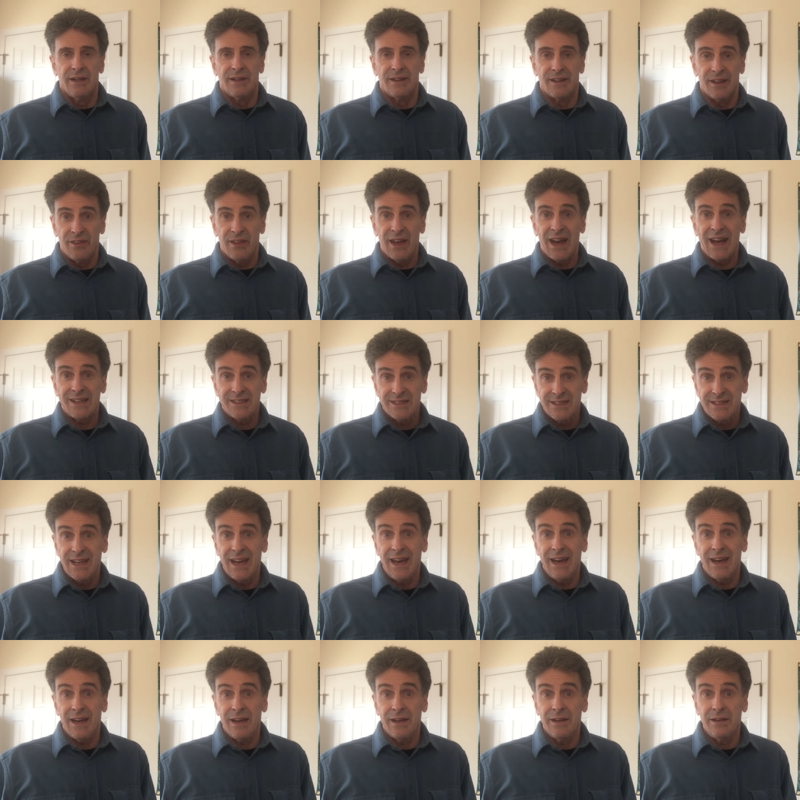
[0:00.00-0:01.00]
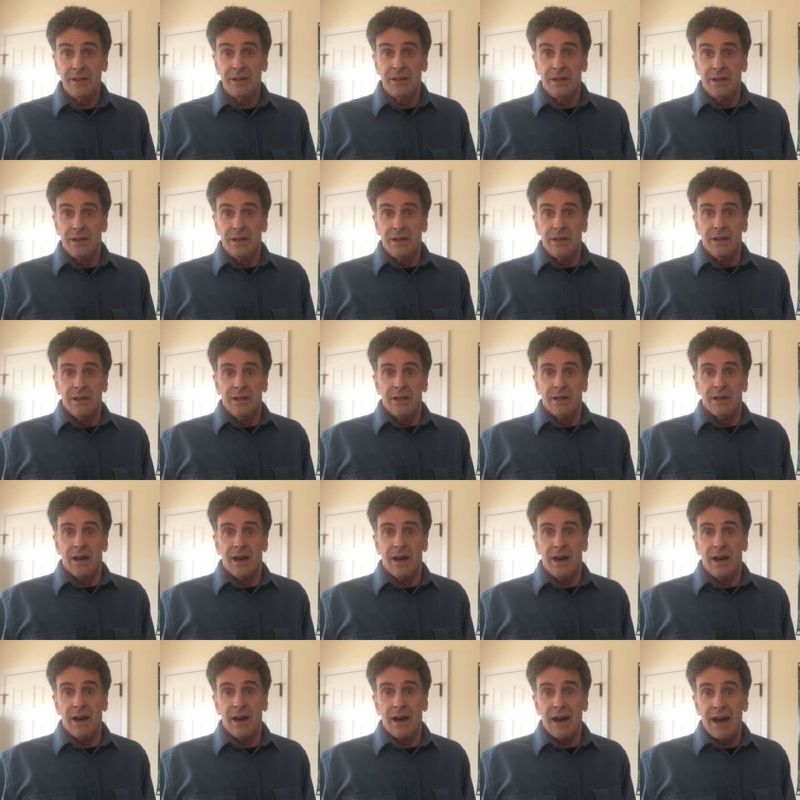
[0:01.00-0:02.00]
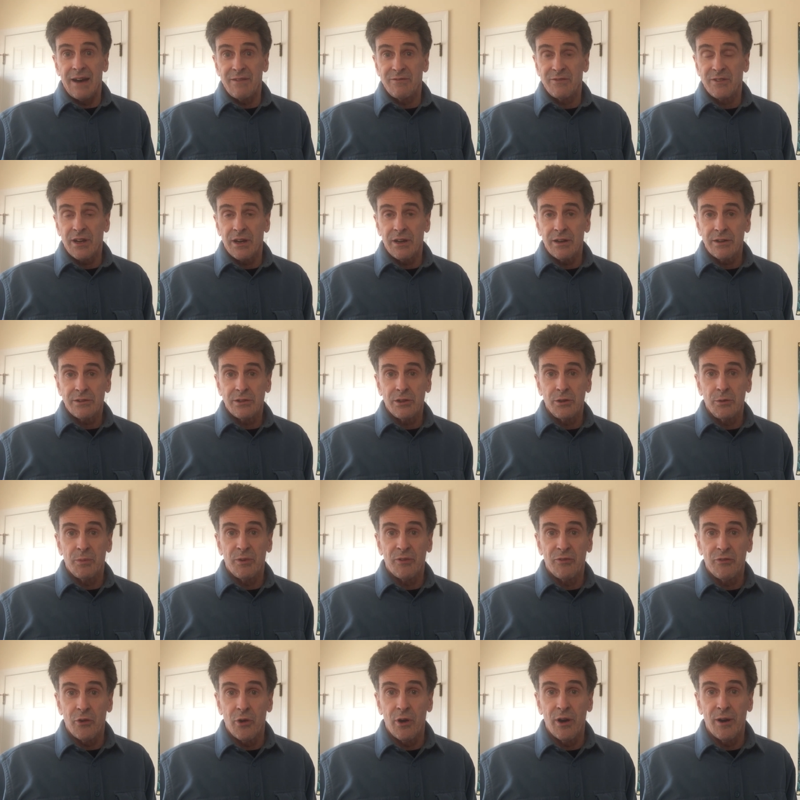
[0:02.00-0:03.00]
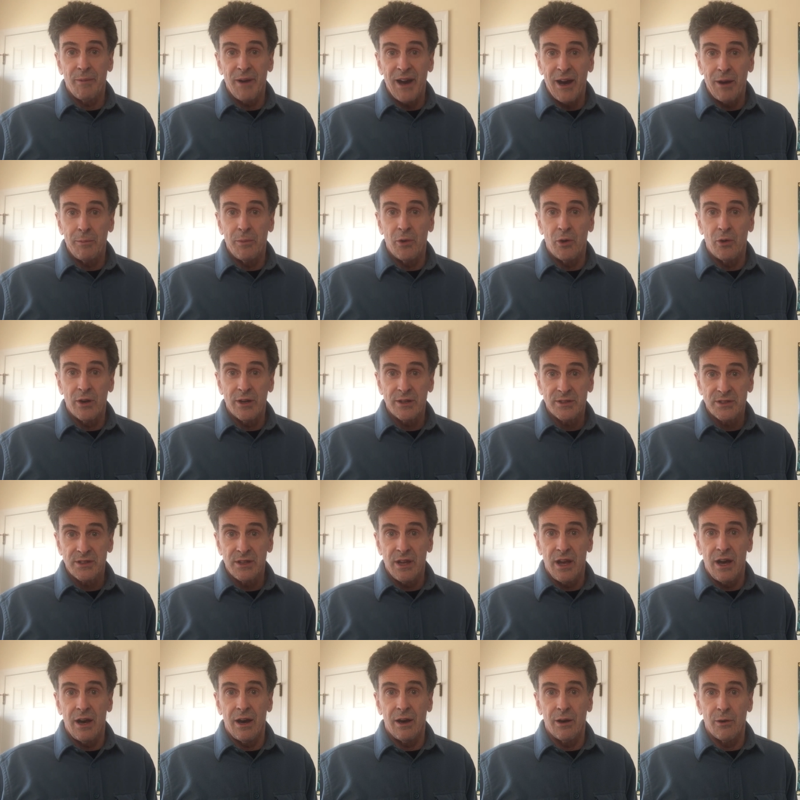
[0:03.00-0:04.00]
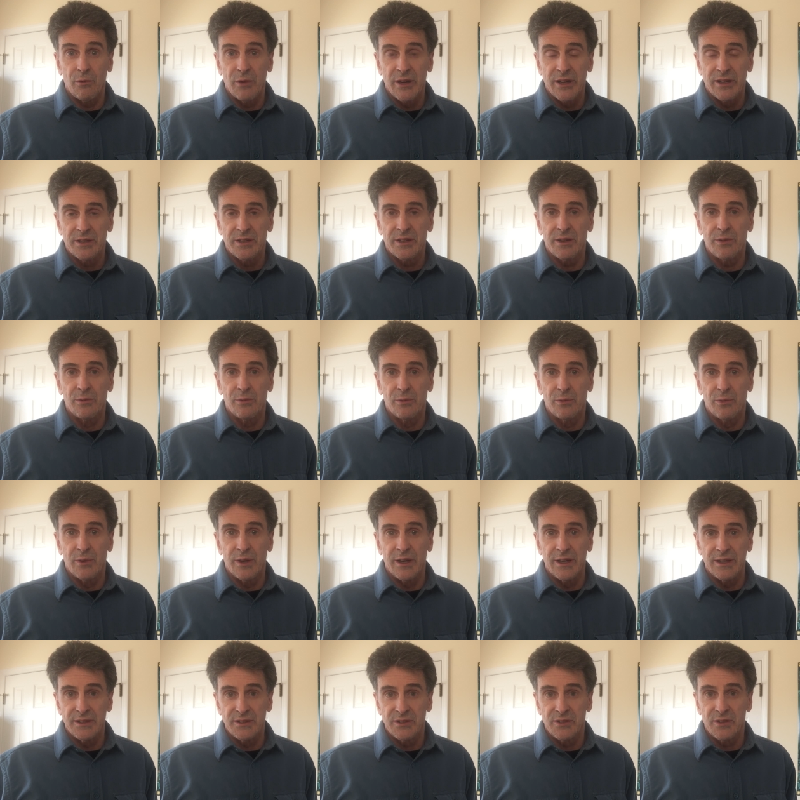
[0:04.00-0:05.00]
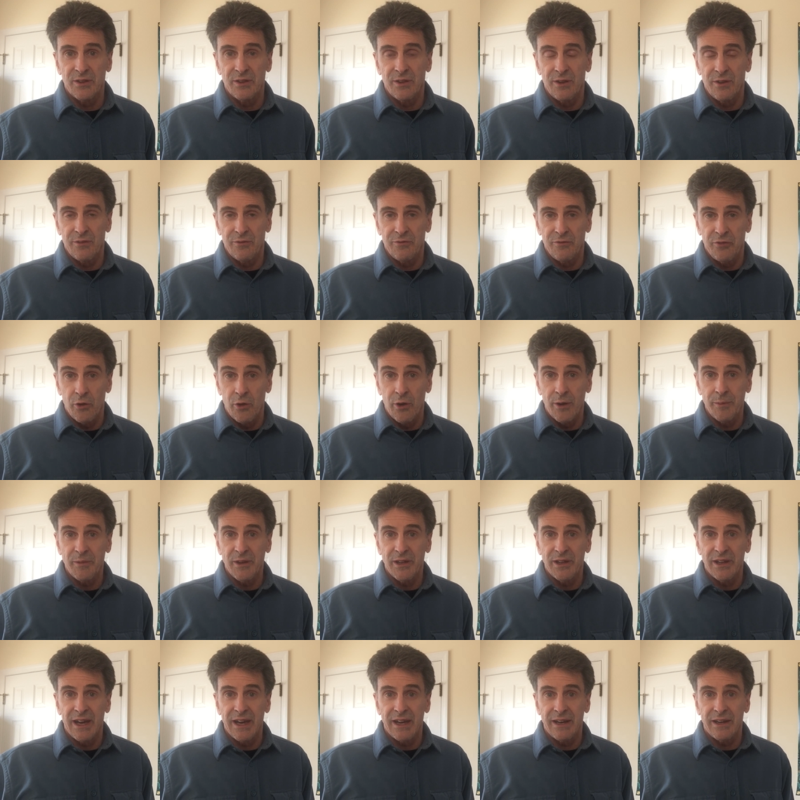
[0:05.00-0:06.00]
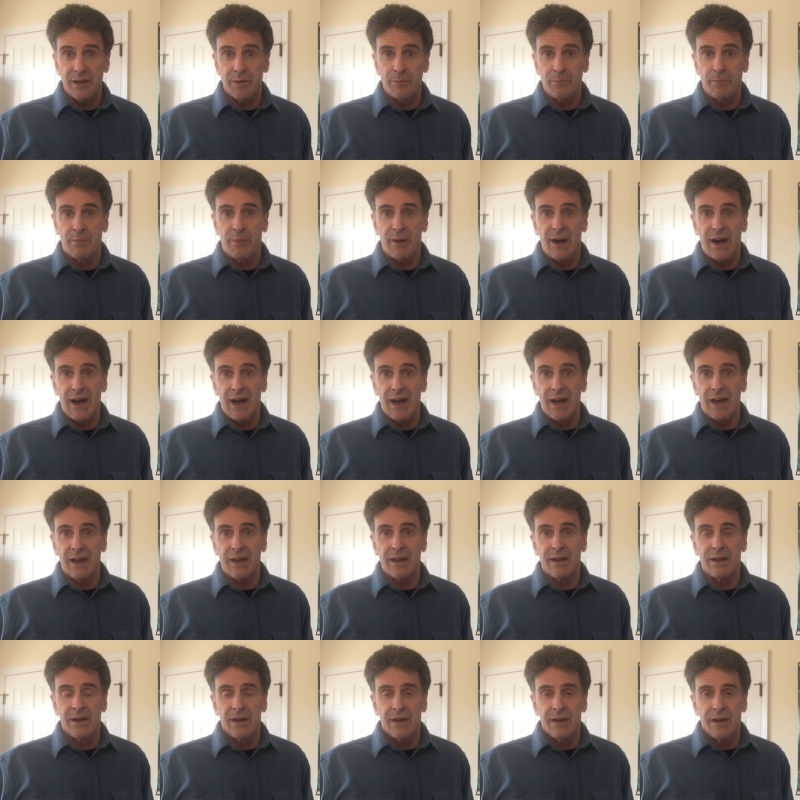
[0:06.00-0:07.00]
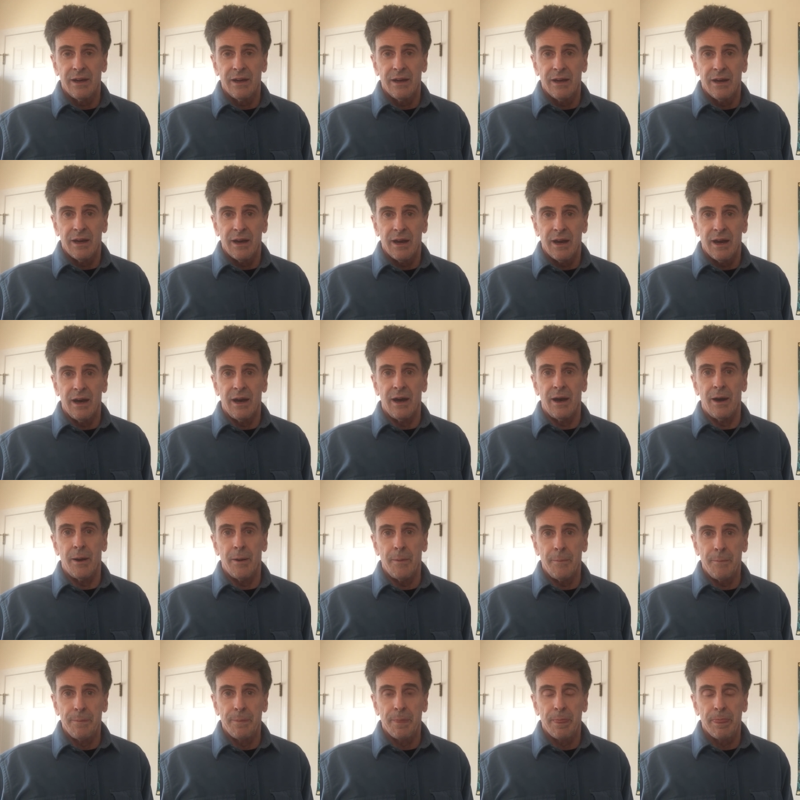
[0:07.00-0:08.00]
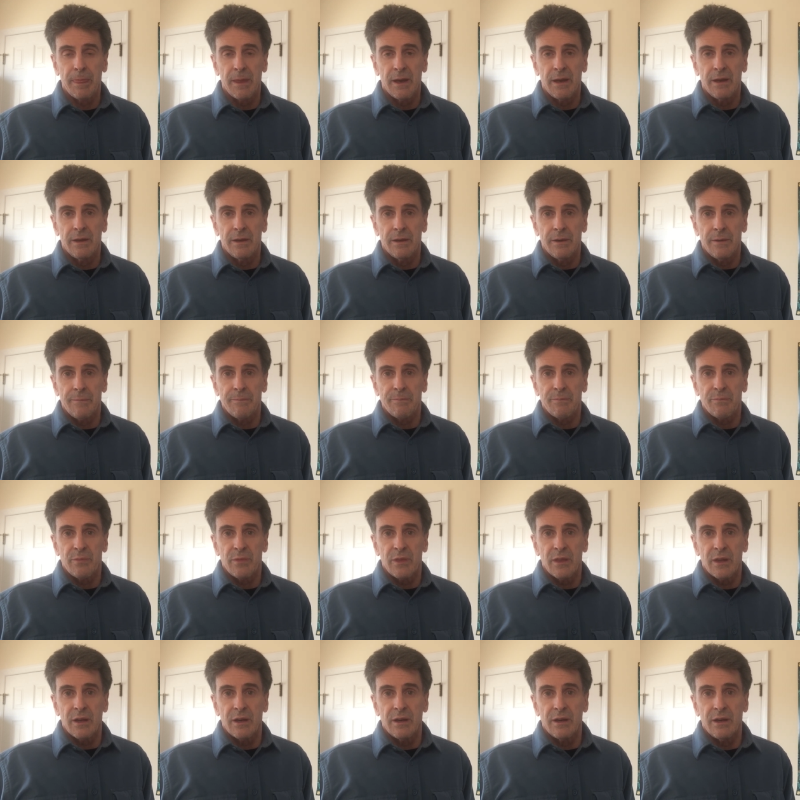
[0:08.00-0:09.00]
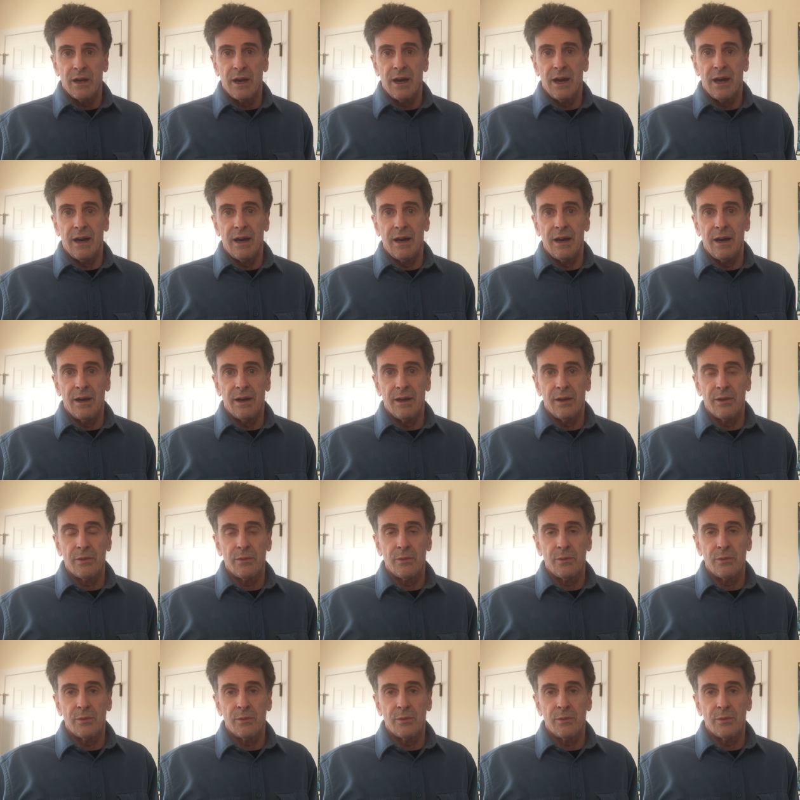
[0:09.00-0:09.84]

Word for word: Now, that said, uh, I've talked to you before about Moore's Law, which was formulated by um, uh,